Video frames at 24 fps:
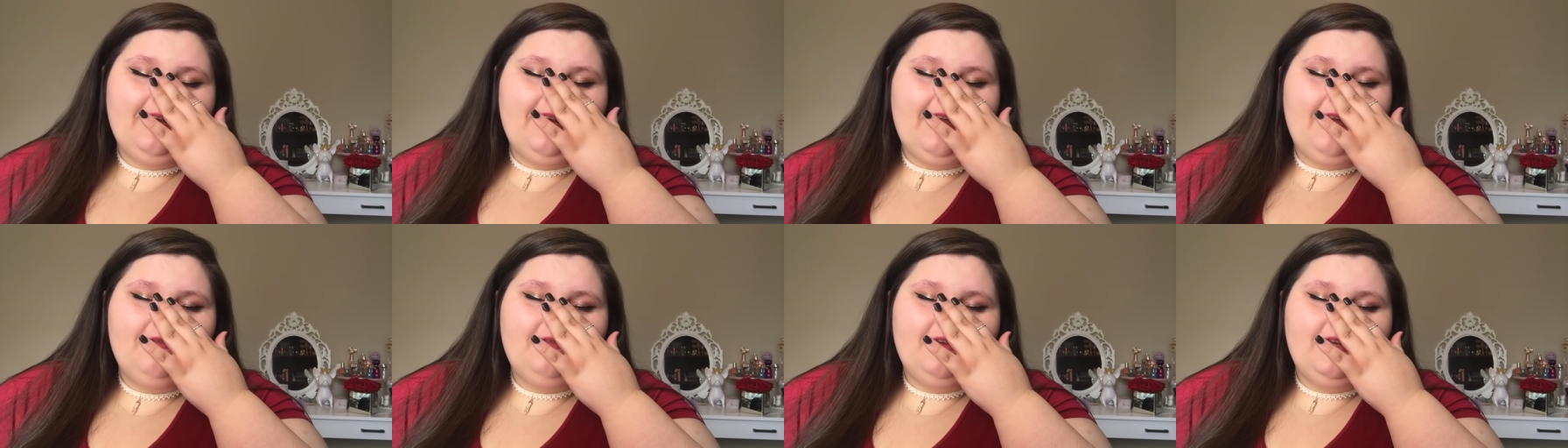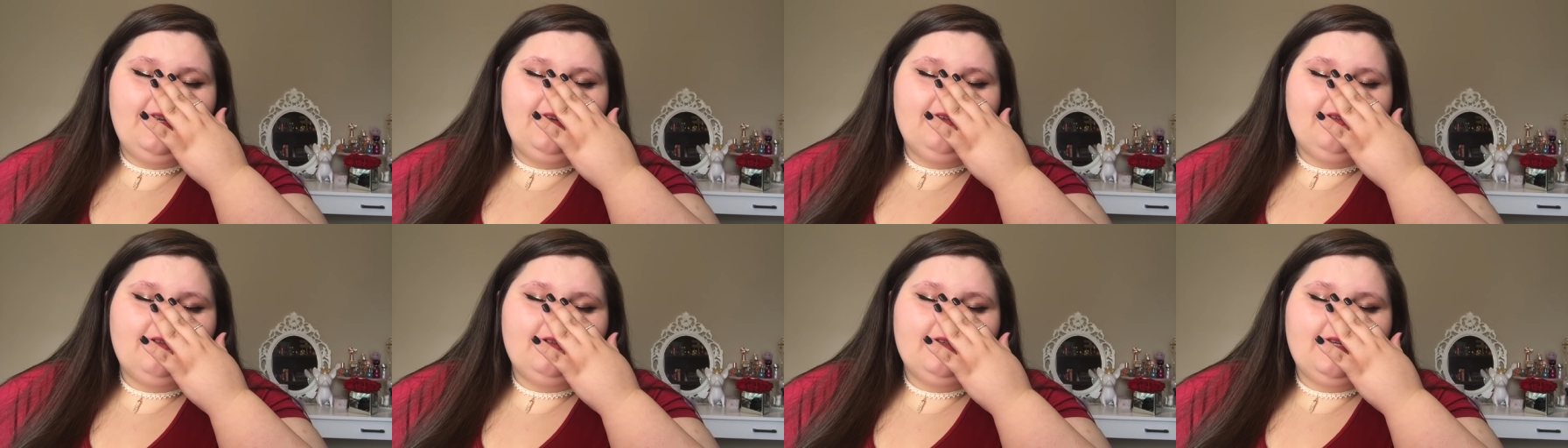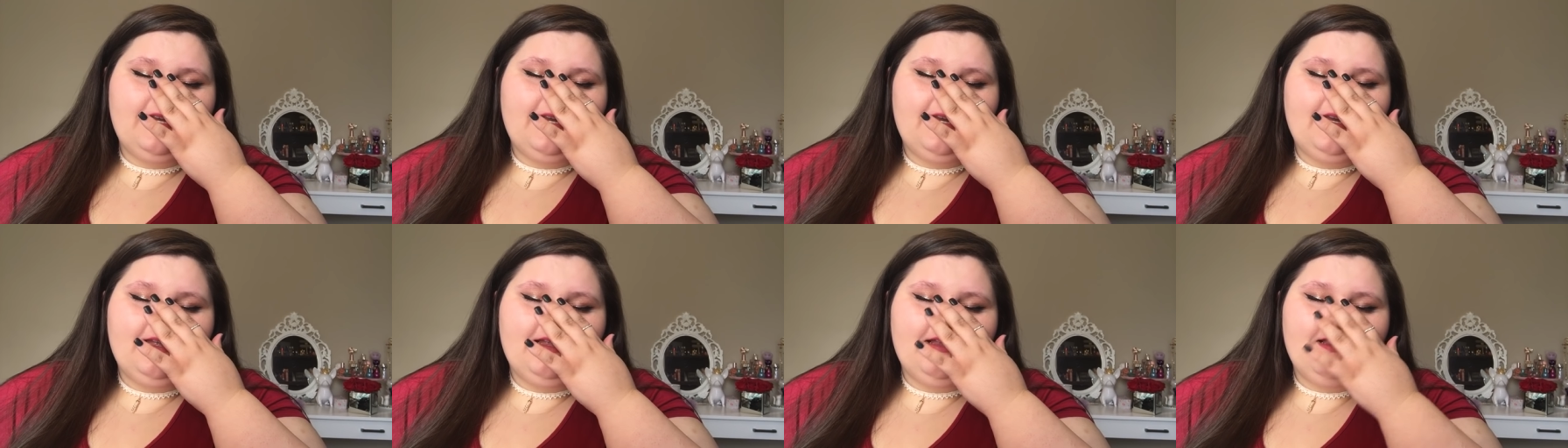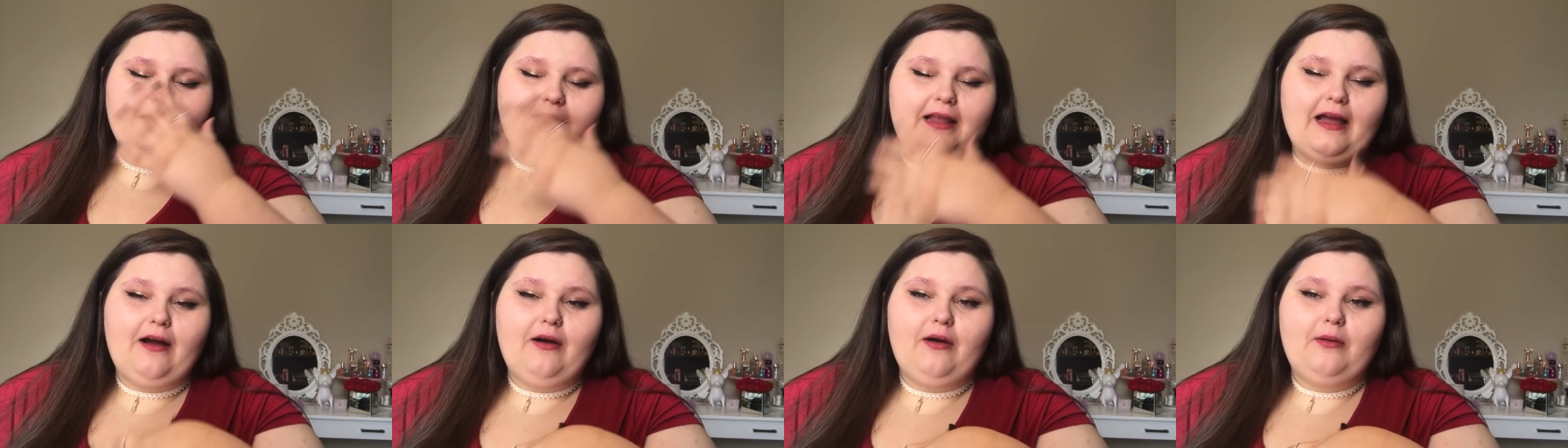I've been eating all day and
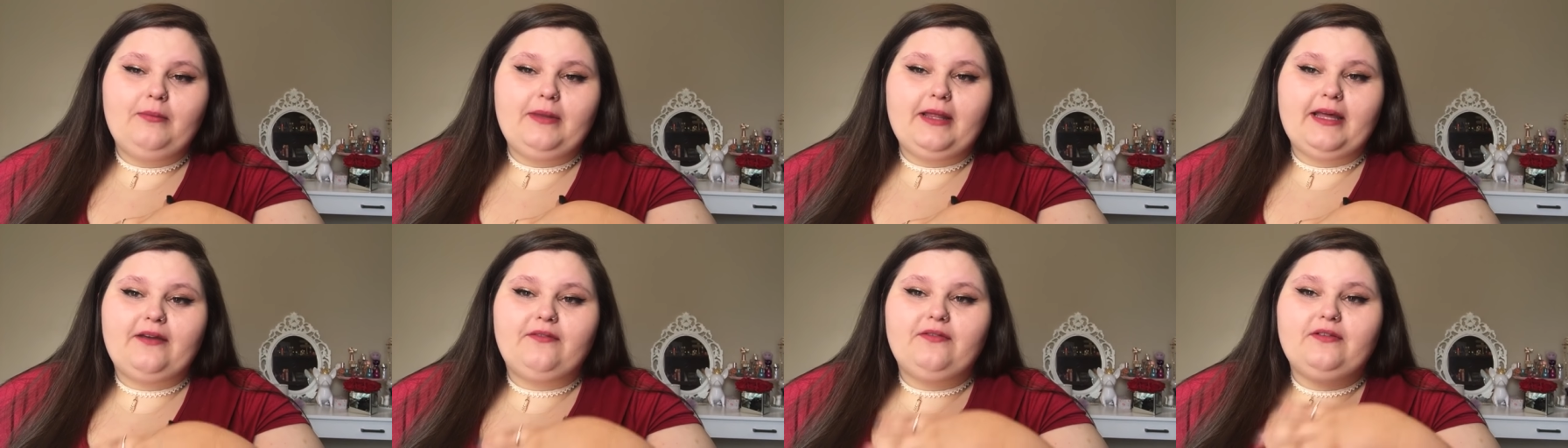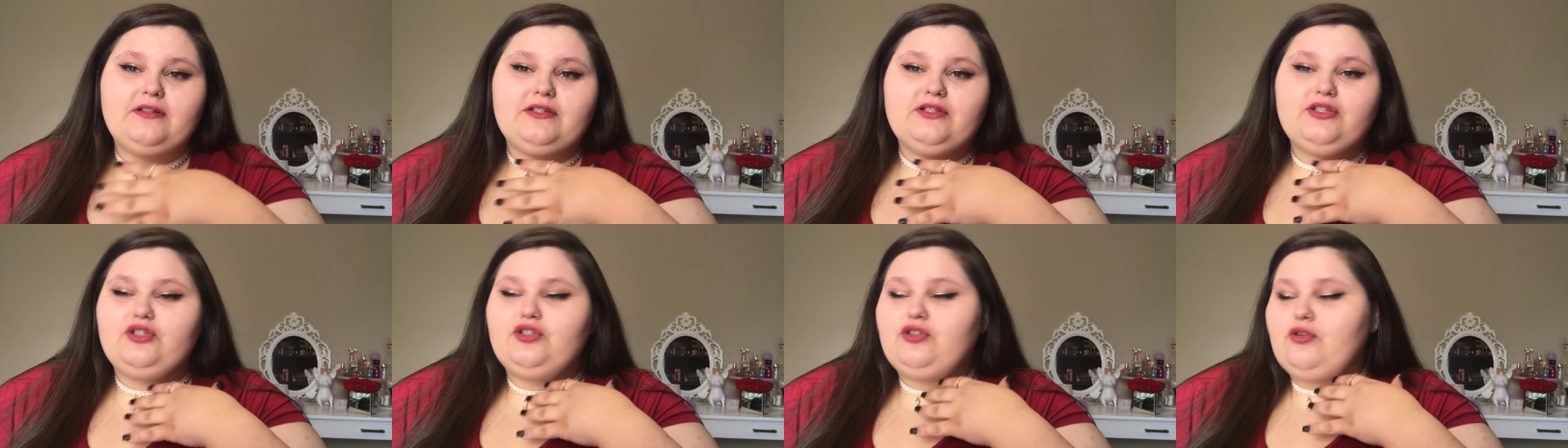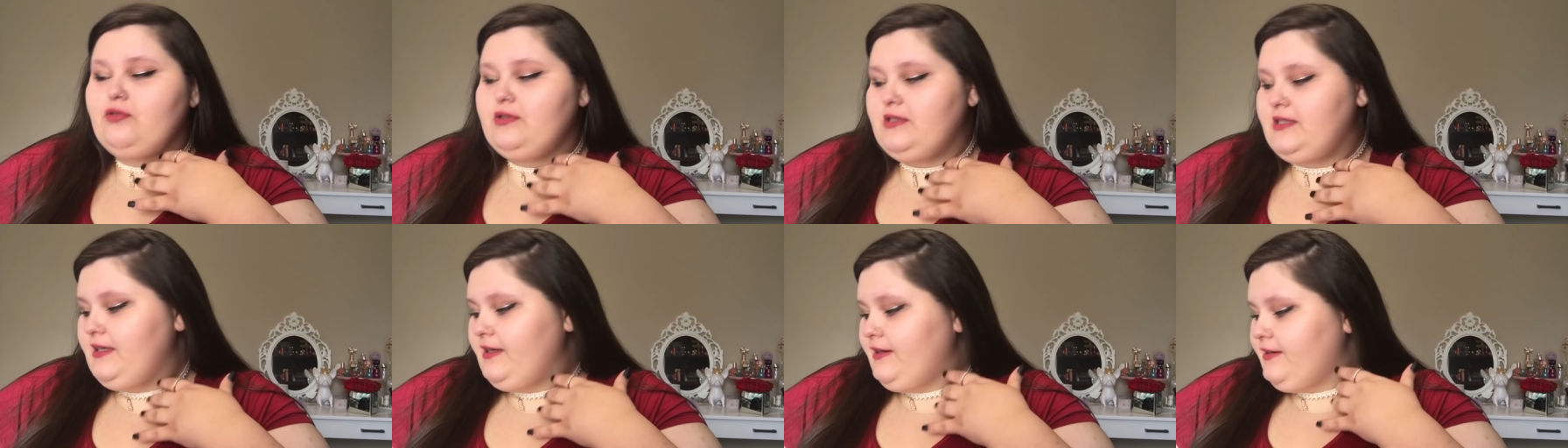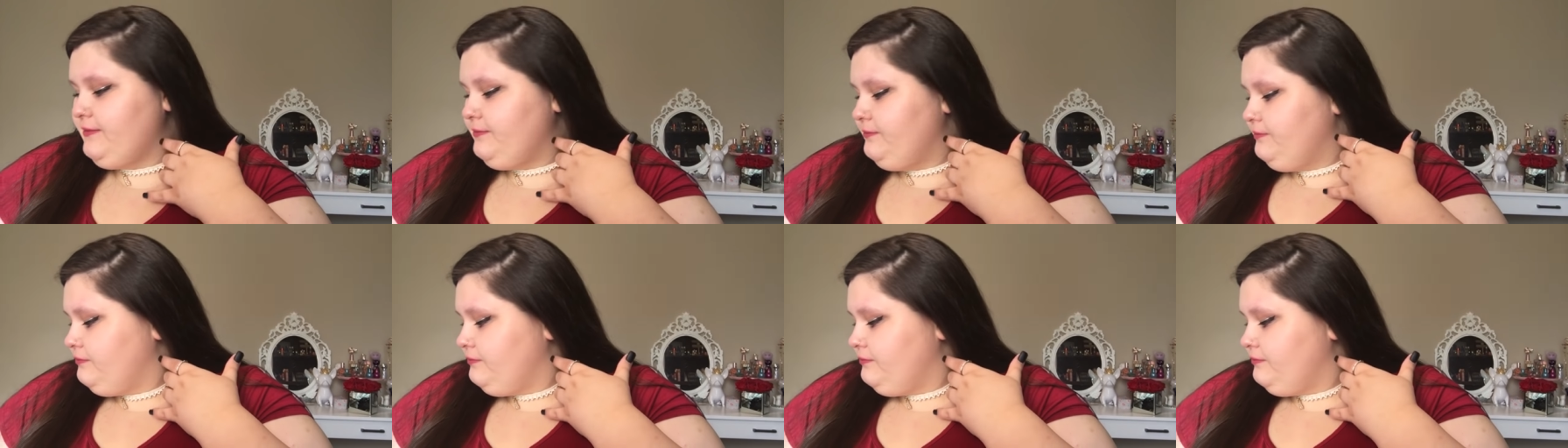now I'm like feeling so sick.